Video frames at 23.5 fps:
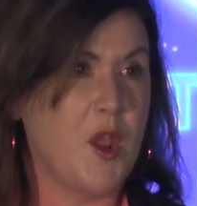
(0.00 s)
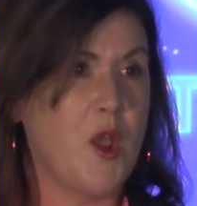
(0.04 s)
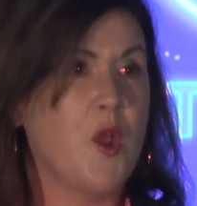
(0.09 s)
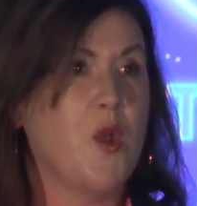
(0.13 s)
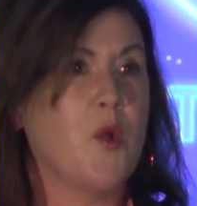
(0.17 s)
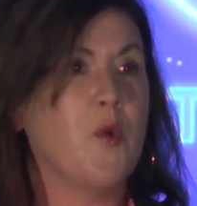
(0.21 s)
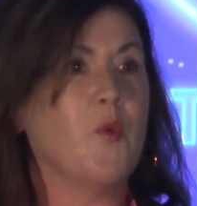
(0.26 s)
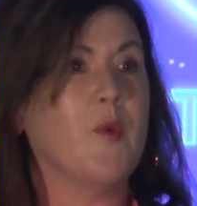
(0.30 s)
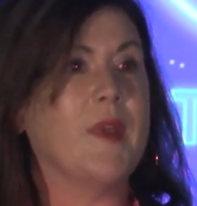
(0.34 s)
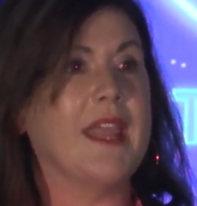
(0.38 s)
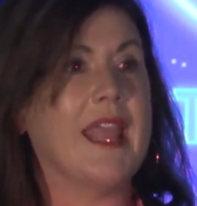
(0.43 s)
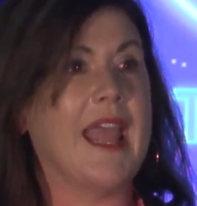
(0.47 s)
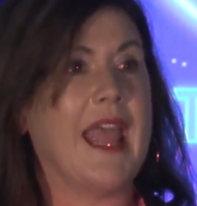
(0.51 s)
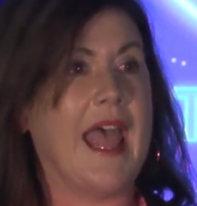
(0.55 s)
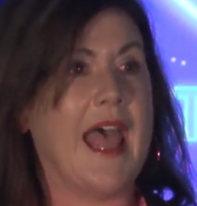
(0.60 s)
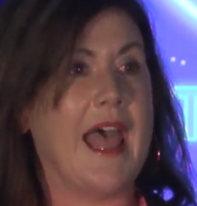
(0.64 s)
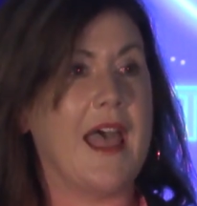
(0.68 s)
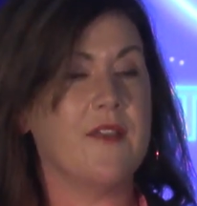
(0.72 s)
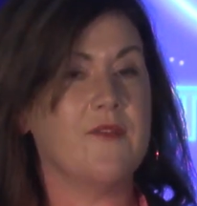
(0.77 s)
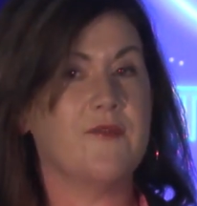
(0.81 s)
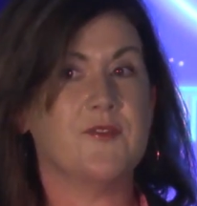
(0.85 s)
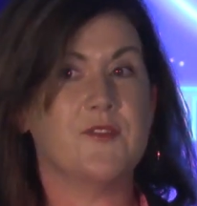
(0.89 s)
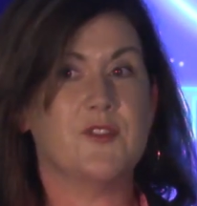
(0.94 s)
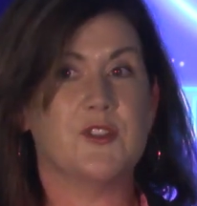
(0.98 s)
We
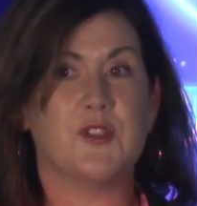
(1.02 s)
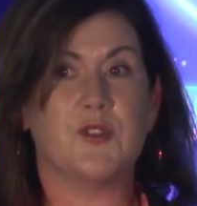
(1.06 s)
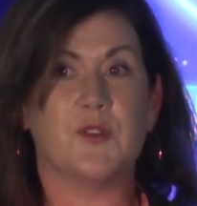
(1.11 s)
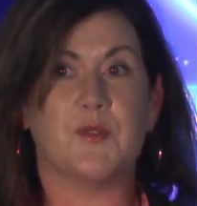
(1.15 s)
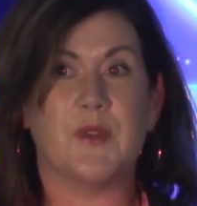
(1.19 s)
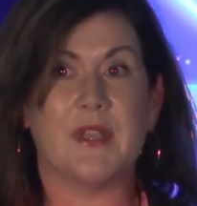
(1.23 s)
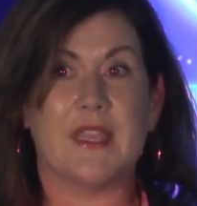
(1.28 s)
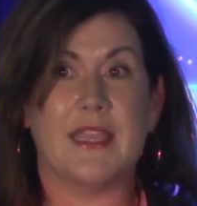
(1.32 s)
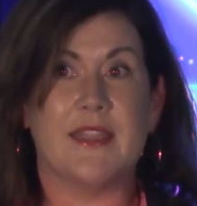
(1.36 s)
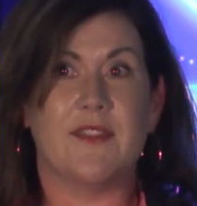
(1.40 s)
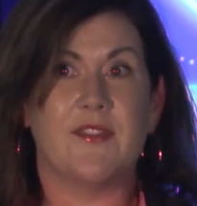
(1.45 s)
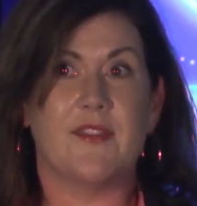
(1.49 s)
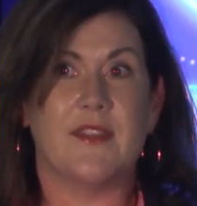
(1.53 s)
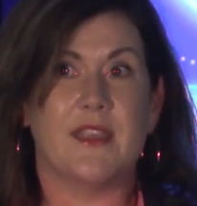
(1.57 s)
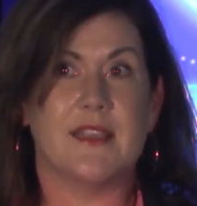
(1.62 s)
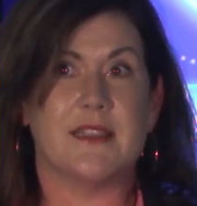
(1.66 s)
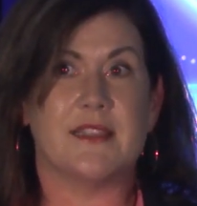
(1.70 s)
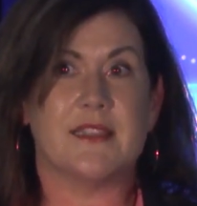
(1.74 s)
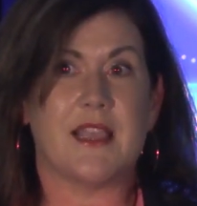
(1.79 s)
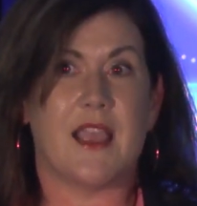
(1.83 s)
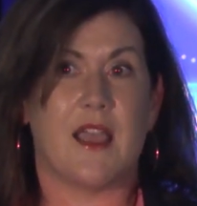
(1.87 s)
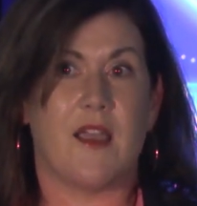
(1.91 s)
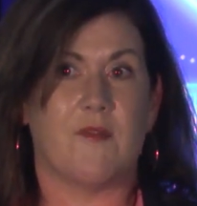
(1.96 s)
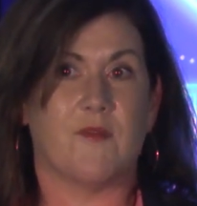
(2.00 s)
have to, in
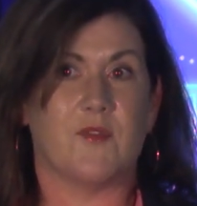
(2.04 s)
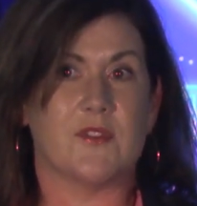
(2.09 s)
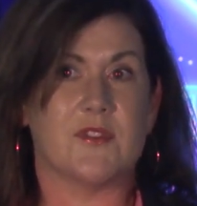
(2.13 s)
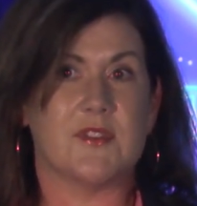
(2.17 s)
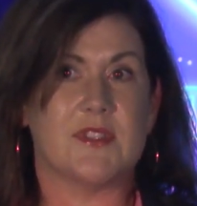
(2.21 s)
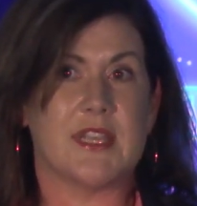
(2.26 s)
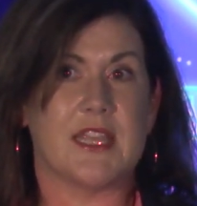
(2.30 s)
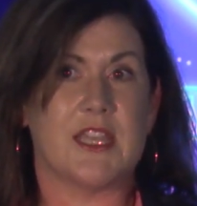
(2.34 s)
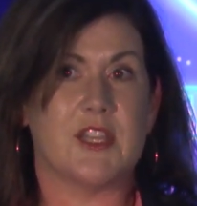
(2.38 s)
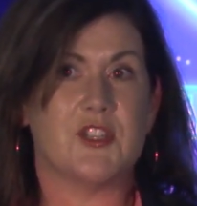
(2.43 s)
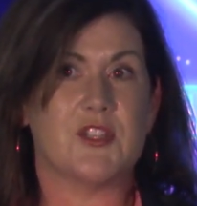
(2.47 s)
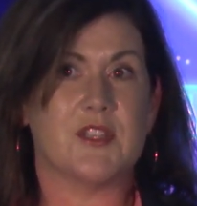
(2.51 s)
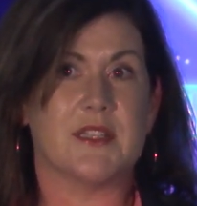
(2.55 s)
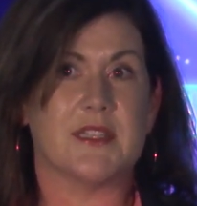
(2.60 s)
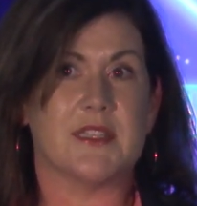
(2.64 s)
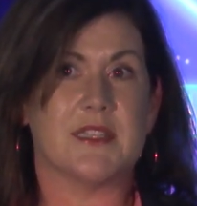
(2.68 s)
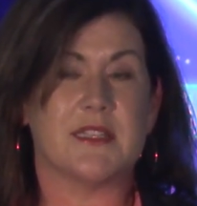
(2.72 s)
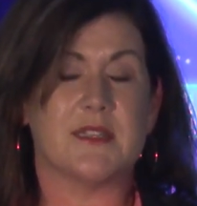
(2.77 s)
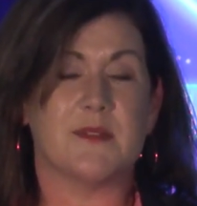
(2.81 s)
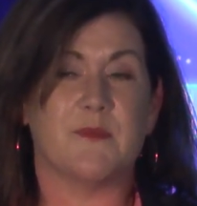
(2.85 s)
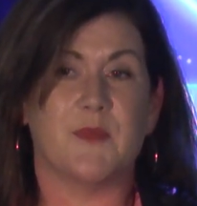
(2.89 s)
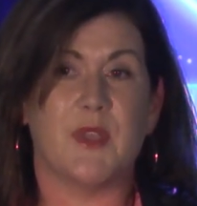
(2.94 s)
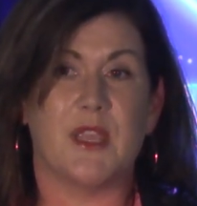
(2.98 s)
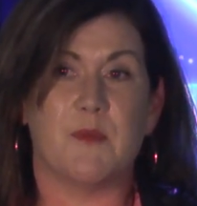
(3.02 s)
these conversations,
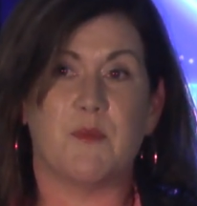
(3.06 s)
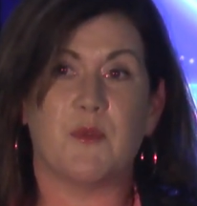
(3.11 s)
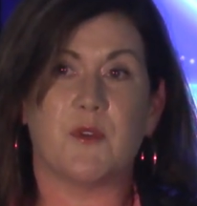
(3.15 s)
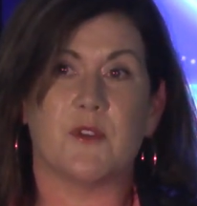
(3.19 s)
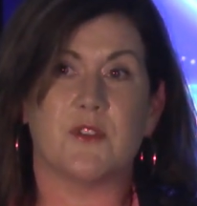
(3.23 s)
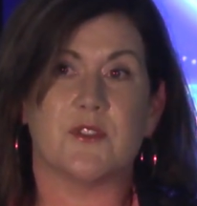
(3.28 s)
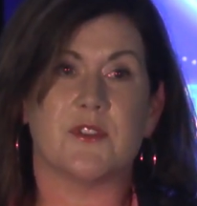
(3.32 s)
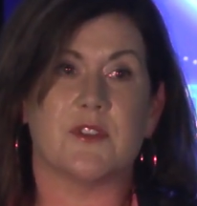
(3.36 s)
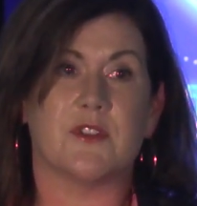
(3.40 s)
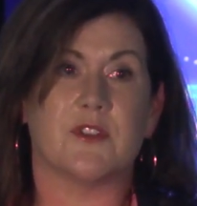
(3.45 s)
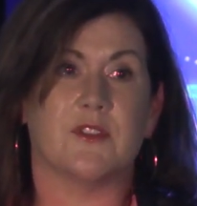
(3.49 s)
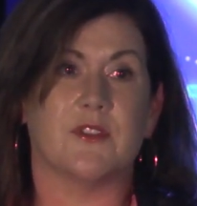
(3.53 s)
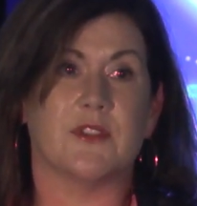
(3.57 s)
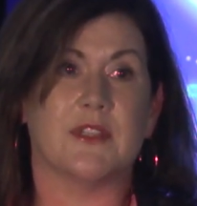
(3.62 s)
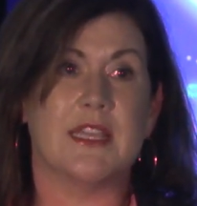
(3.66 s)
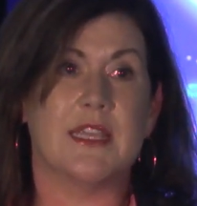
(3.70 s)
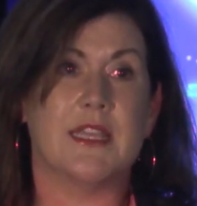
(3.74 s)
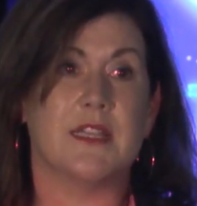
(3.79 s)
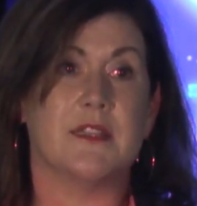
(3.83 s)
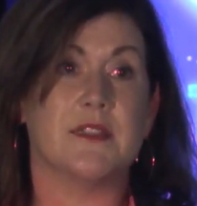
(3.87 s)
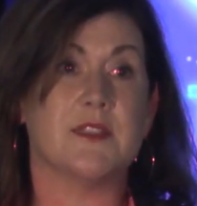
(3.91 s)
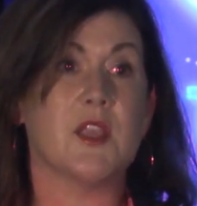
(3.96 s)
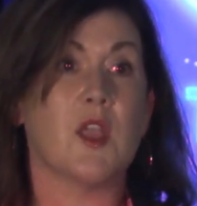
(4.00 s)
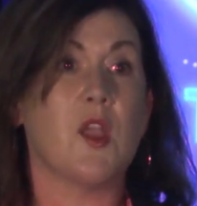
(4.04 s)
to meet personal
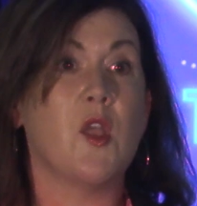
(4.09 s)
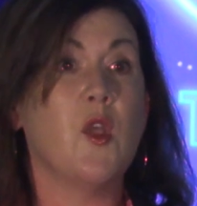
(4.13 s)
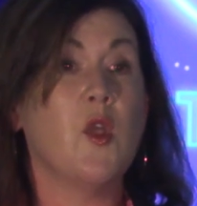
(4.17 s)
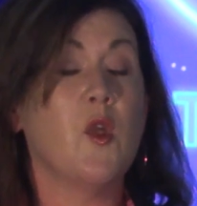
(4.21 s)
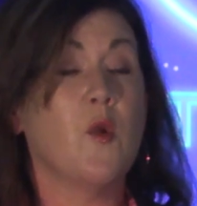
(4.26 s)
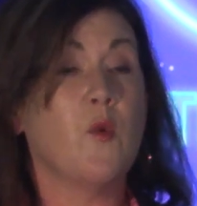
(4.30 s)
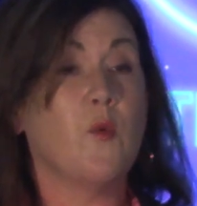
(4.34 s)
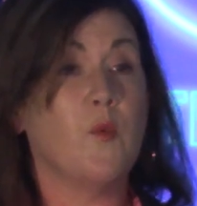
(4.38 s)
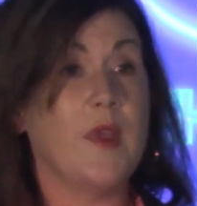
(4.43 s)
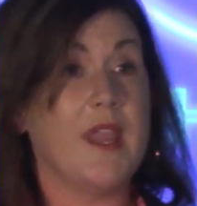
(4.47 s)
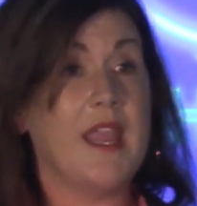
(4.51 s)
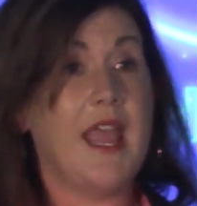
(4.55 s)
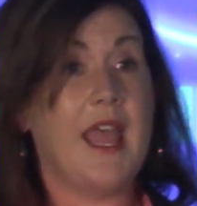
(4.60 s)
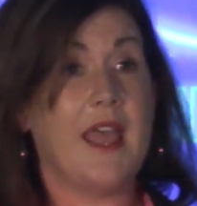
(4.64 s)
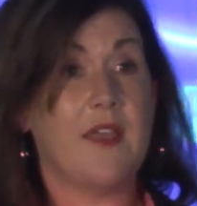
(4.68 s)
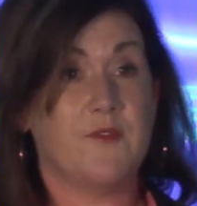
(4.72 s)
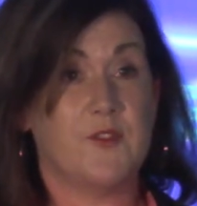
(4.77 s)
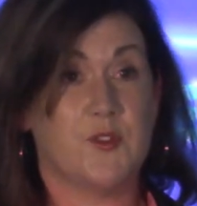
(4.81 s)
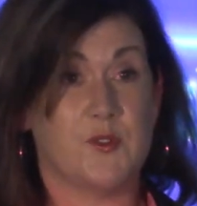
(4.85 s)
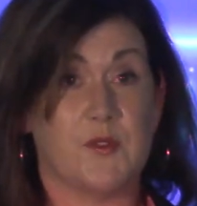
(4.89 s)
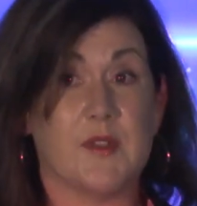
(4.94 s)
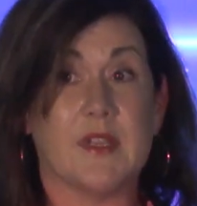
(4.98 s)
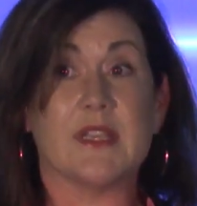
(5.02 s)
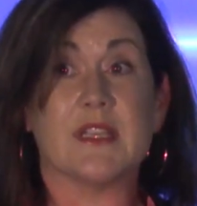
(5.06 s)
needs, we have
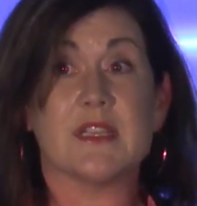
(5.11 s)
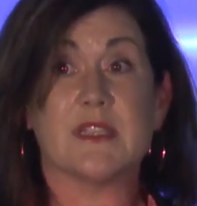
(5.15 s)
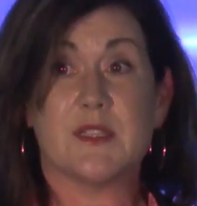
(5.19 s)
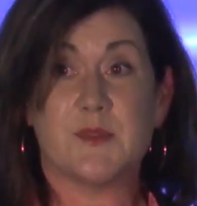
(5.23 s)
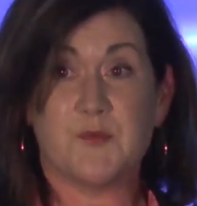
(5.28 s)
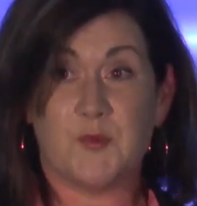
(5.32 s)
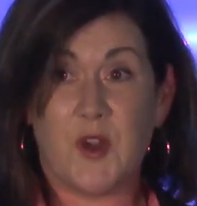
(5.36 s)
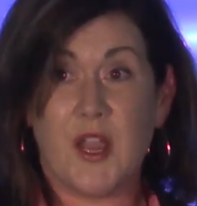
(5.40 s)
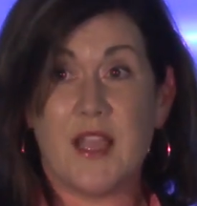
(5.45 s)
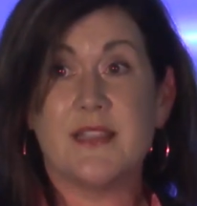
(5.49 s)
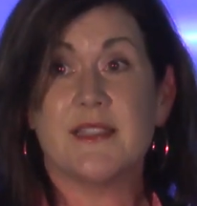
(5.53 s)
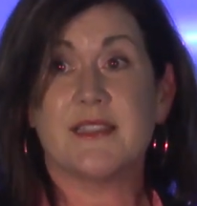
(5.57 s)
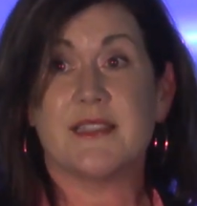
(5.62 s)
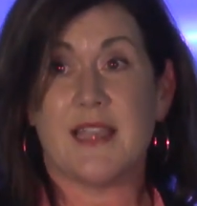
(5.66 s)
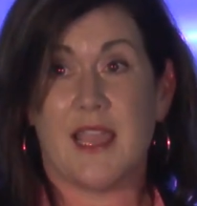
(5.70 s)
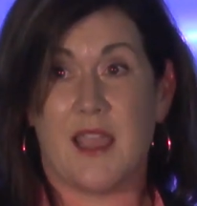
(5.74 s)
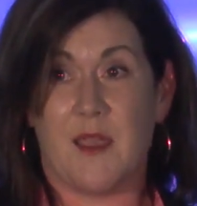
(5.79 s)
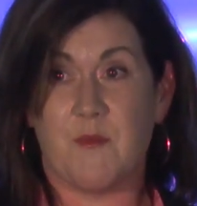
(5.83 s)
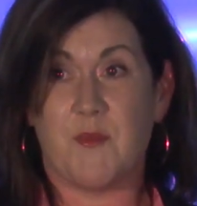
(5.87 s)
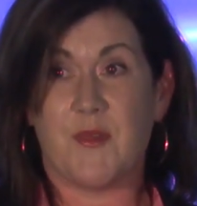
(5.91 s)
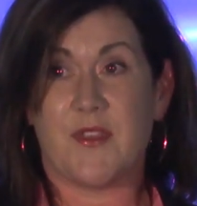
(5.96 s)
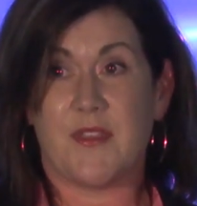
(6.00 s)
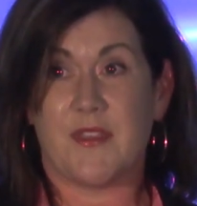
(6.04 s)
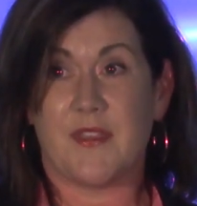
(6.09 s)
to express
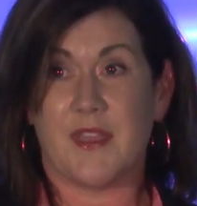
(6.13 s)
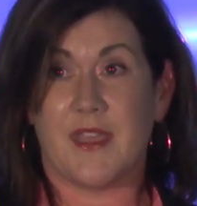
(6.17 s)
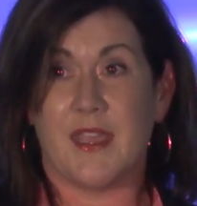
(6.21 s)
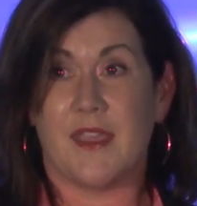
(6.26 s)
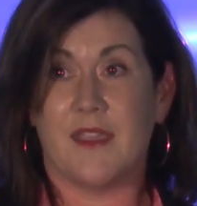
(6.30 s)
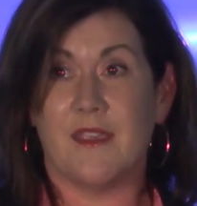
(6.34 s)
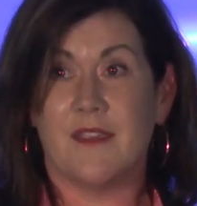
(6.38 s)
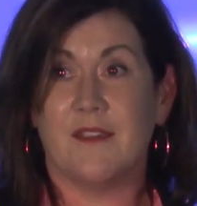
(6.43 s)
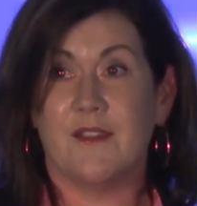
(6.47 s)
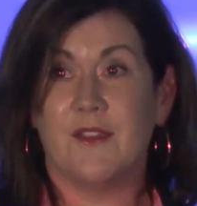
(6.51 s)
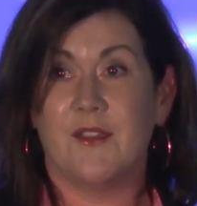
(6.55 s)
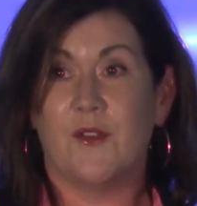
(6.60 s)
empathy,